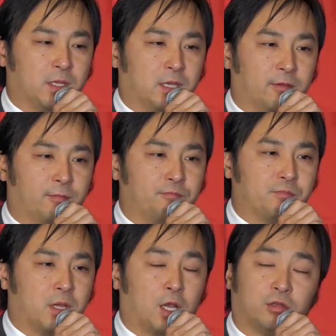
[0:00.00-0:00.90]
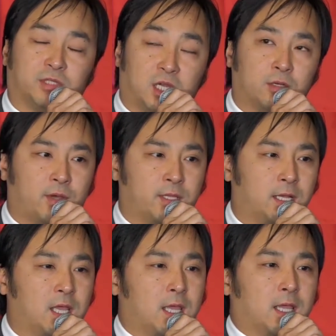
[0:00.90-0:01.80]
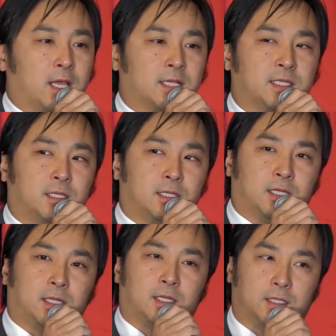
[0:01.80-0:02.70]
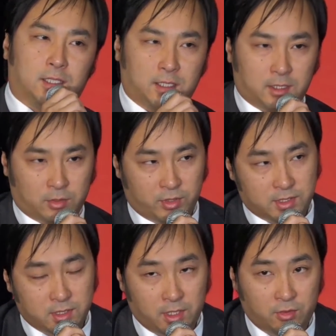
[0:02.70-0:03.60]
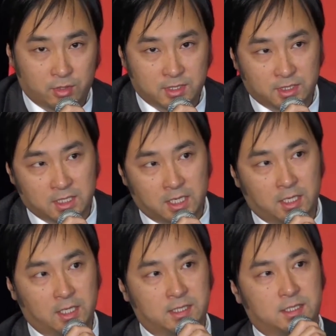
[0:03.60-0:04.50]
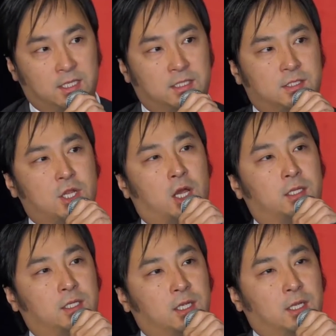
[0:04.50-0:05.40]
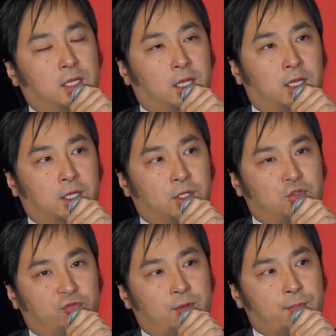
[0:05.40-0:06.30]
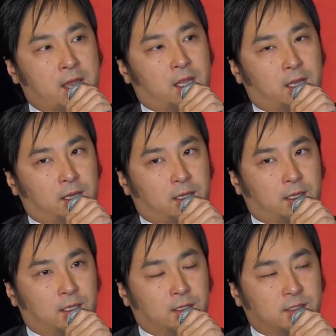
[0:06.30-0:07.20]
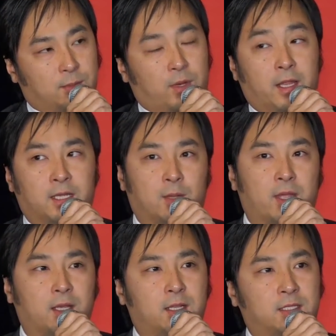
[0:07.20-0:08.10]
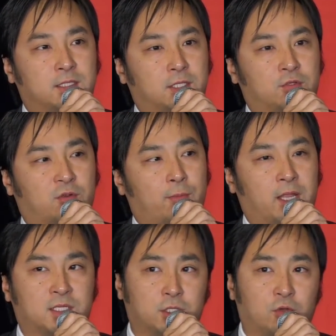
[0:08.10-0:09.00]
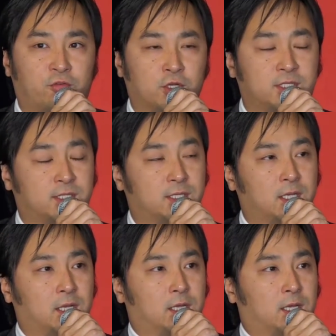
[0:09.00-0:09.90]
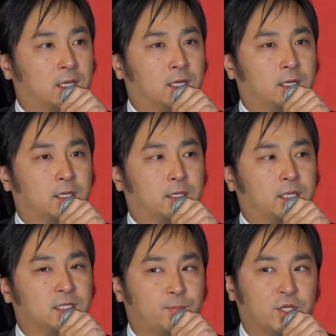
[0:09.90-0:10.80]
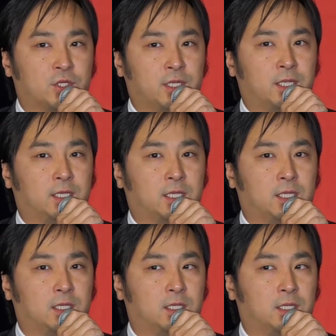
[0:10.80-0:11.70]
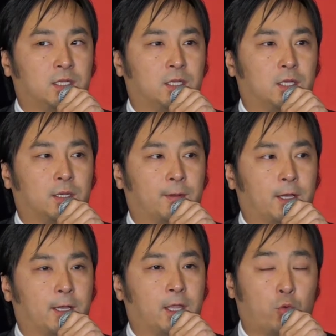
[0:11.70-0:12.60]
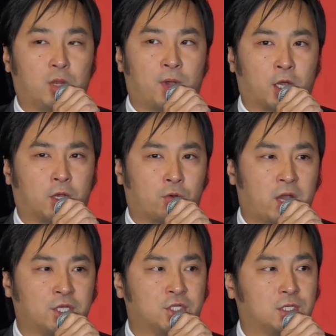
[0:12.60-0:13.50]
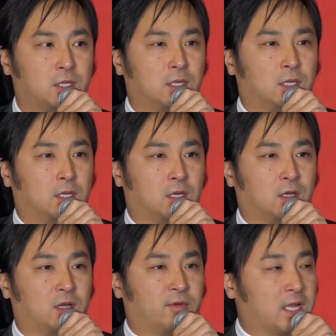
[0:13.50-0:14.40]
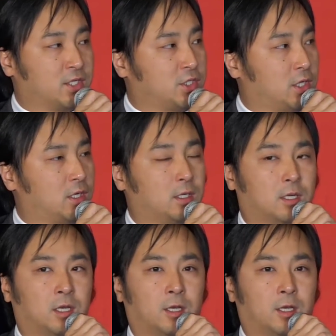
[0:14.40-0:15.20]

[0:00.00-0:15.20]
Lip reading: a lot of doubt about that. I think the recent increase in China, it's not driven by supply and demand. It's driven by external forces, especially the equity market crash of last year.